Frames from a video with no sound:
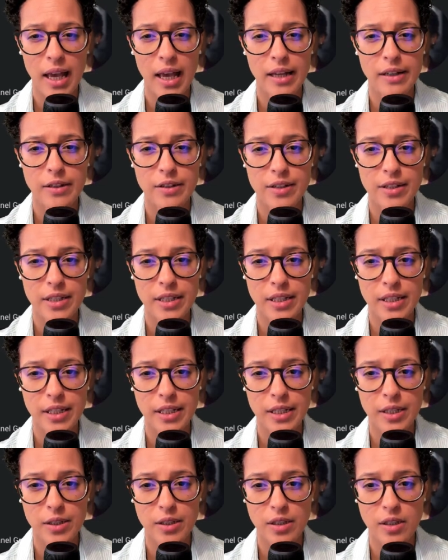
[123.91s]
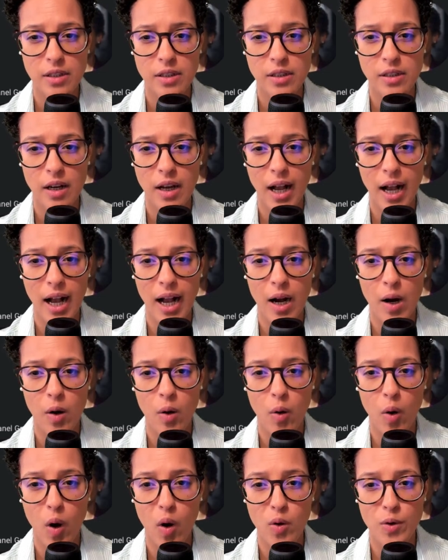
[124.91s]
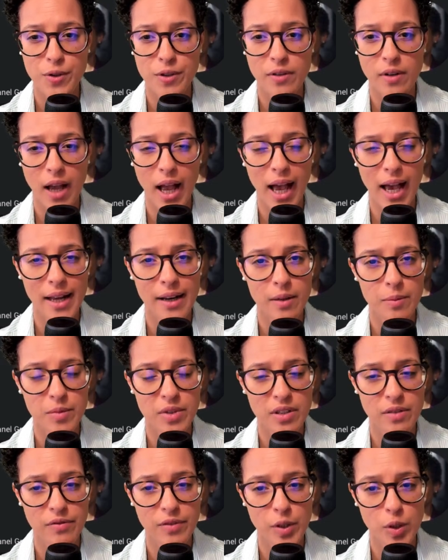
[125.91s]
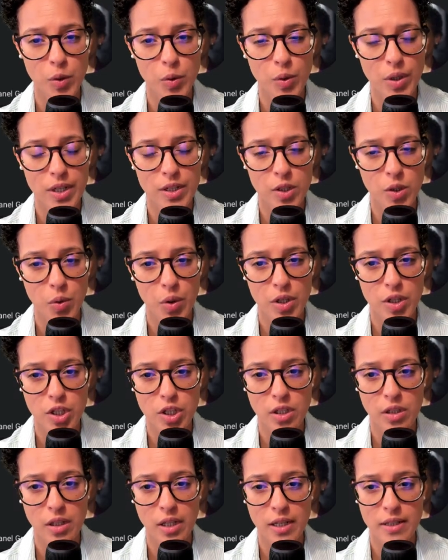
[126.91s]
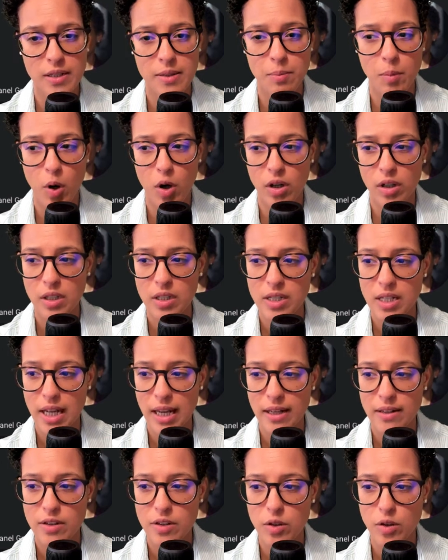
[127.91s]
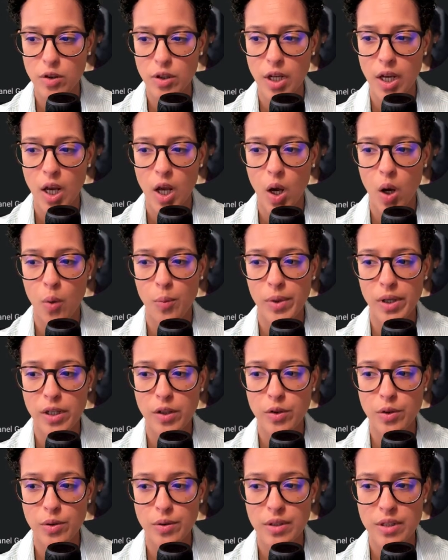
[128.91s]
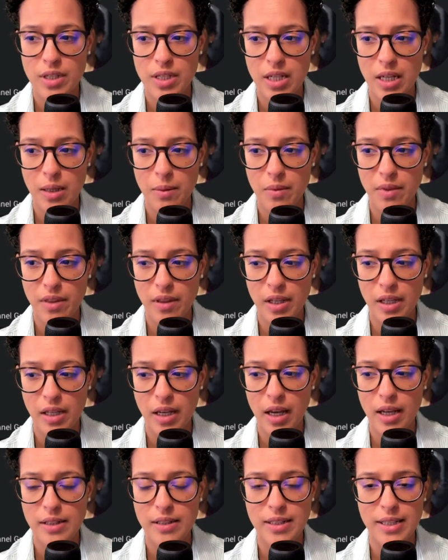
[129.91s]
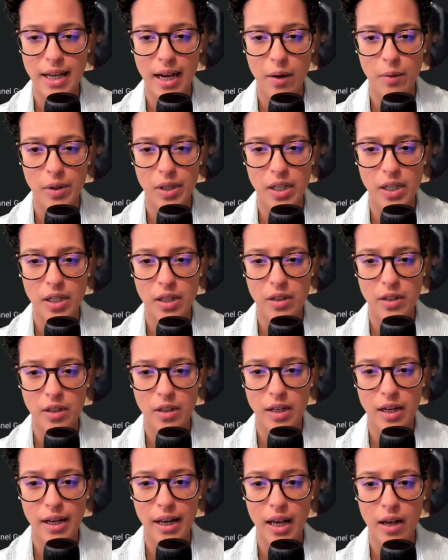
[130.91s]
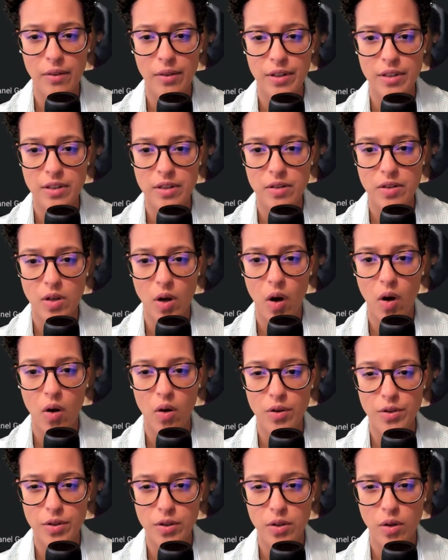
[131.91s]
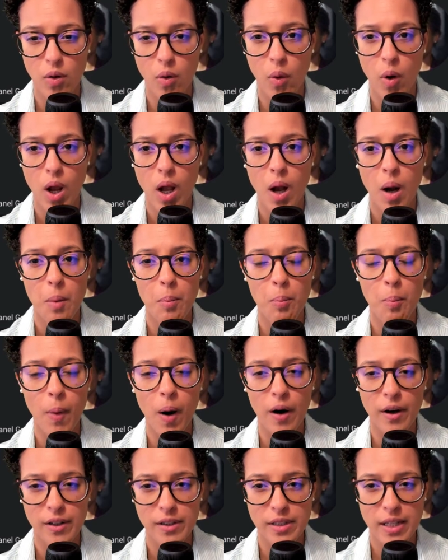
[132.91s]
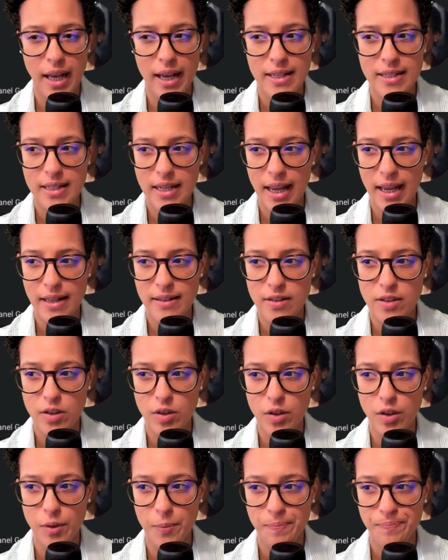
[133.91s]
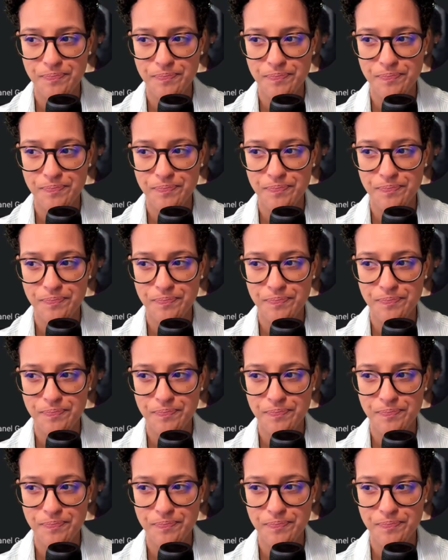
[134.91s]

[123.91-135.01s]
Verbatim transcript: And you see here how also Adam's view, his question gets marked as answered. And we can do the same thing down here. And now this is also marked as answered.